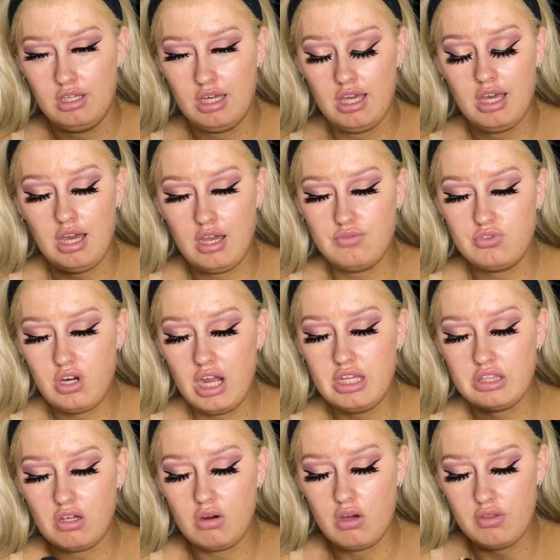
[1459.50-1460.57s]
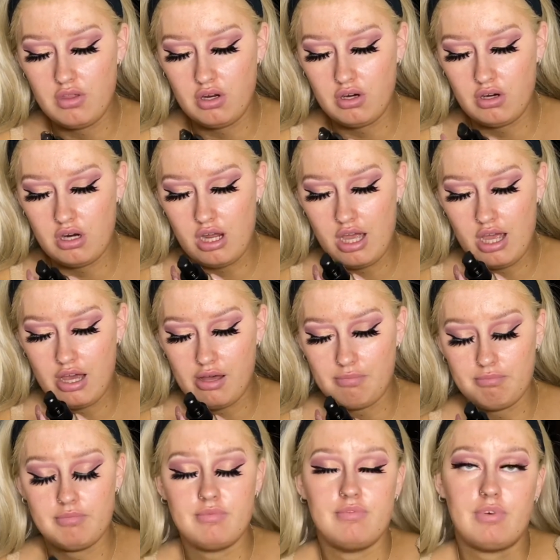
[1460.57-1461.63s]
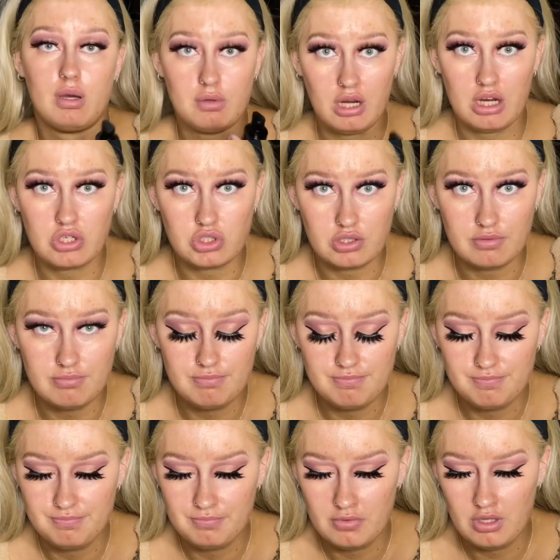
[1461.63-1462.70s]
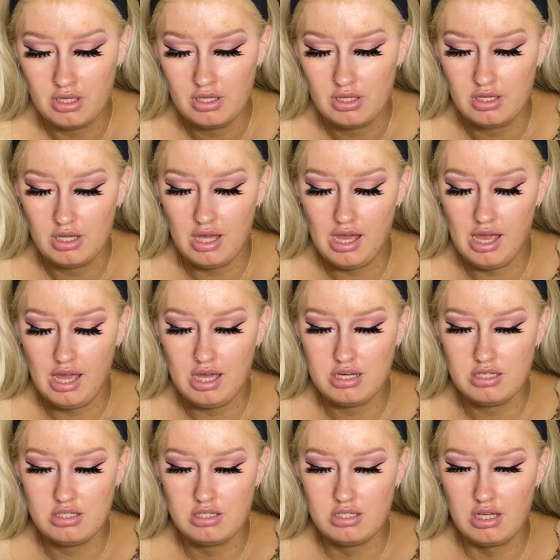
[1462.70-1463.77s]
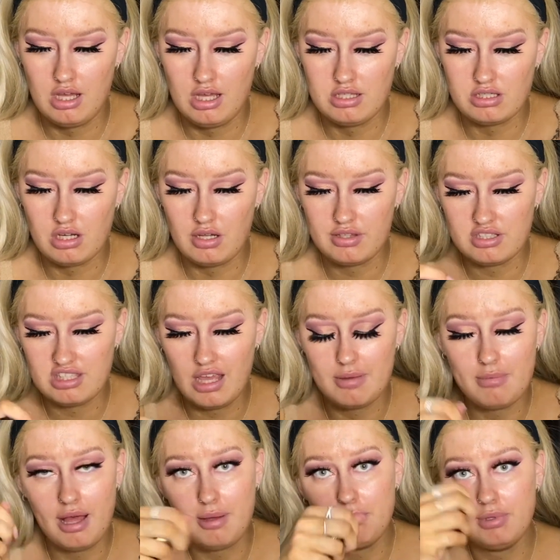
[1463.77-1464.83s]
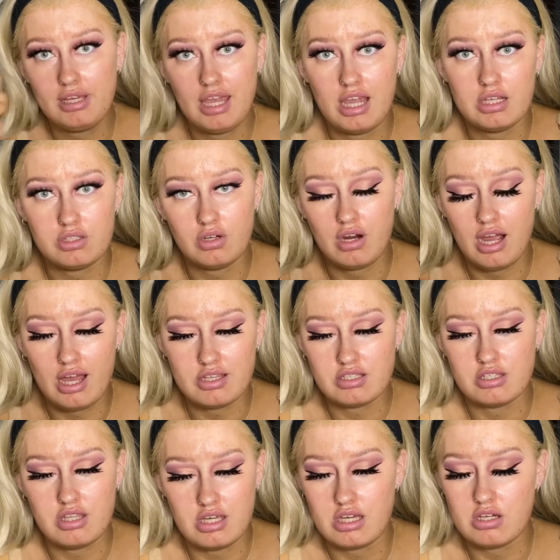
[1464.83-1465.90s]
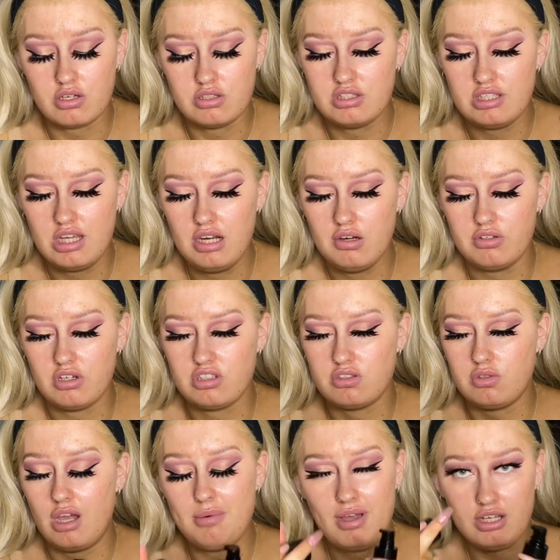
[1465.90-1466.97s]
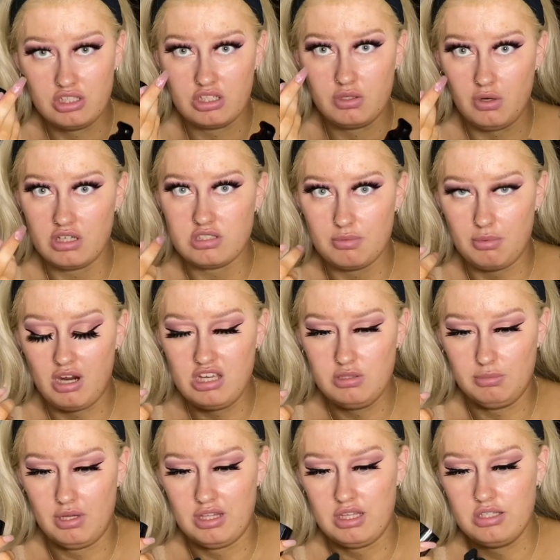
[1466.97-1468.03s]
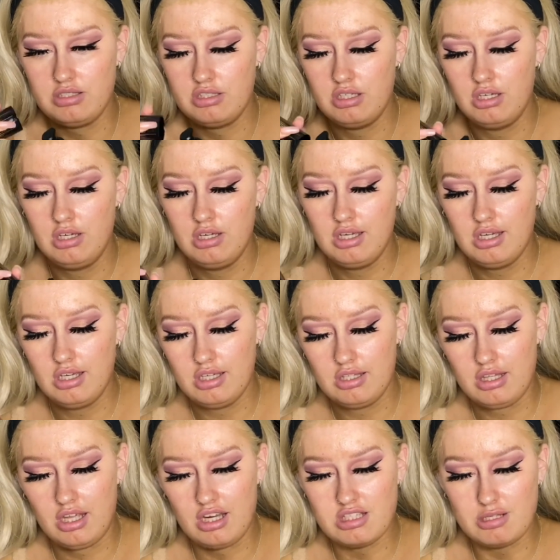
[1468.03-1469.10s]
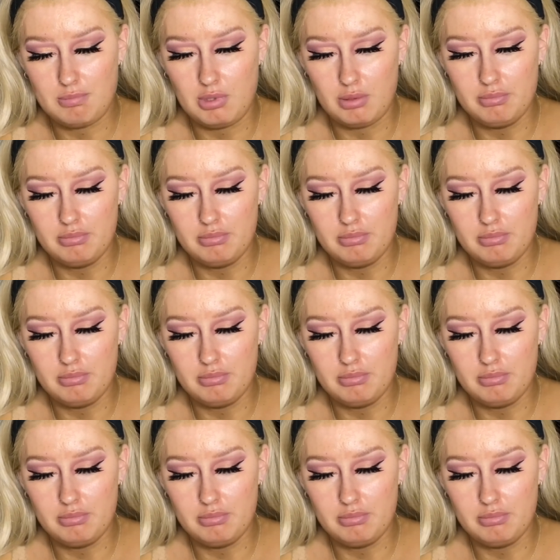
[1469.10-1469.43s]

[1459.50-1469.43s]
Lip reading: I've tried their other foundation, and it's got the same applicator as the concealer does, so I'm actually quite surprised by this, that it's a pump.